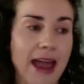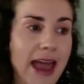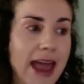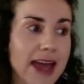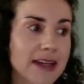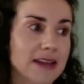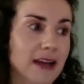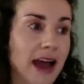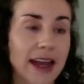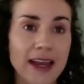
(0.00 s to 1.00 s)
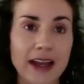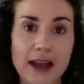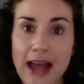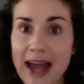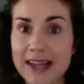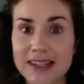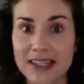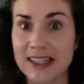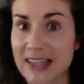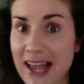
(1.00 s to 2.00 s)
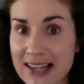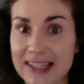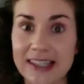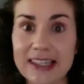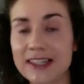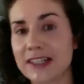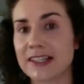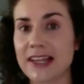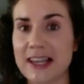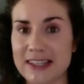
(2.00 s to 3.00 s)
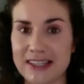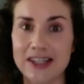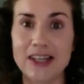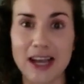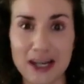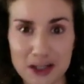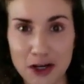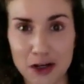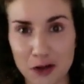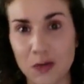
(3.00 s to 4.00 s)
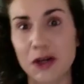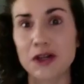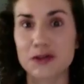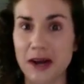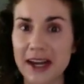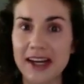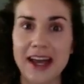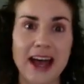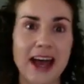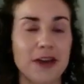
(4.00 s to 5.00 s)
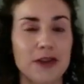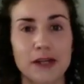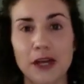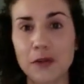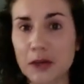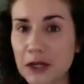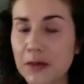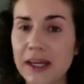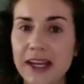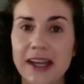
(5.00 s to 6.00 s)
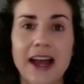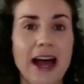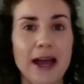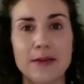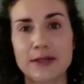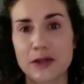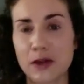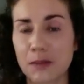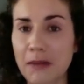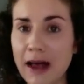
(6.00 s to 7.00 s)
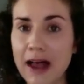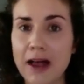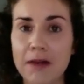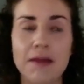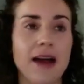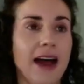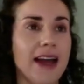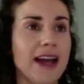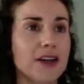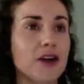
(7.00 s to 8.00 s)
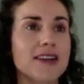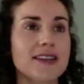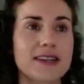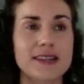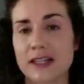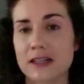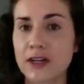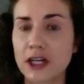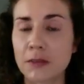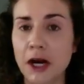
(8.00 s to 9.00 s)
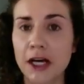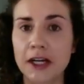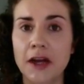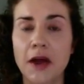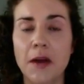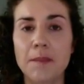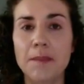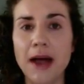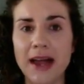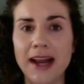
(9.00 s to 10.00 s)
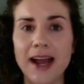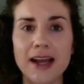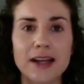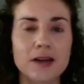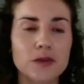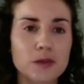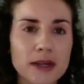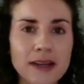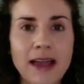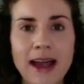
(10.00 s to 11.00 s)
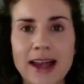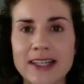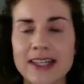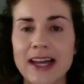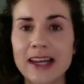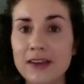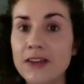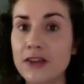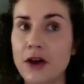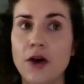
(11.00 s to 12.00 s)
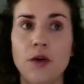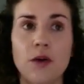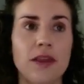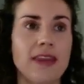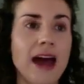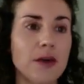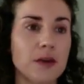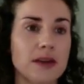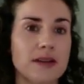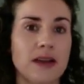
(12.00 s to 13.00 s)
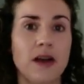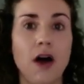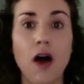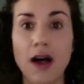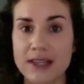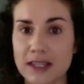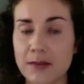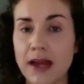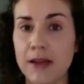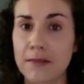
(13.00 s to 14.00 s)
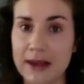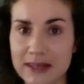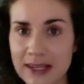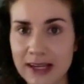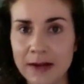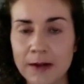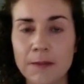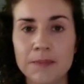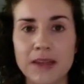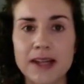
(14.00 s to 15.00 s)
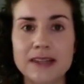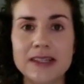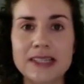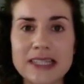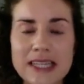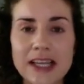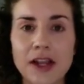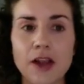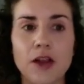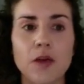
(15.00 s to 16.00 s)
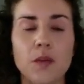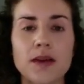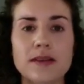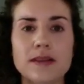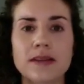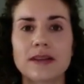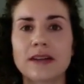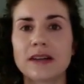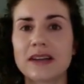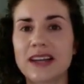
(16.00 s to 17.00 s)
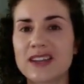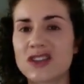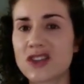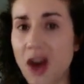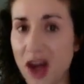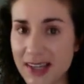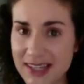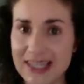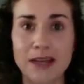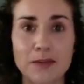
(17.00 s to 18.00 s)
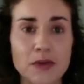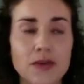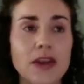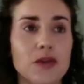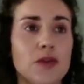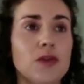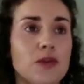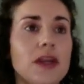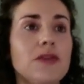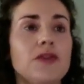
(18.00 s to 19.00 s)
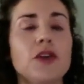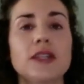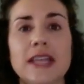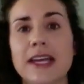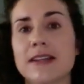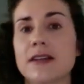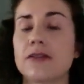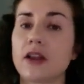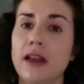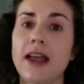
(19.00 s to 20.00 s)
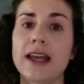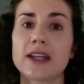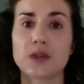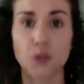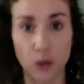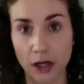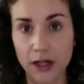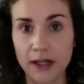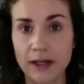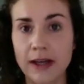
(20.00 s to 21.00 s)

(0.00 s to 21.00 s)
And I had success, at least success to the external world, right? I had a 3-day work week, I was a new mom, I had crossed the six-figure mark, but I realized that even though that was awesome and amazing, it still was exhausting moving through 3 full days of client work.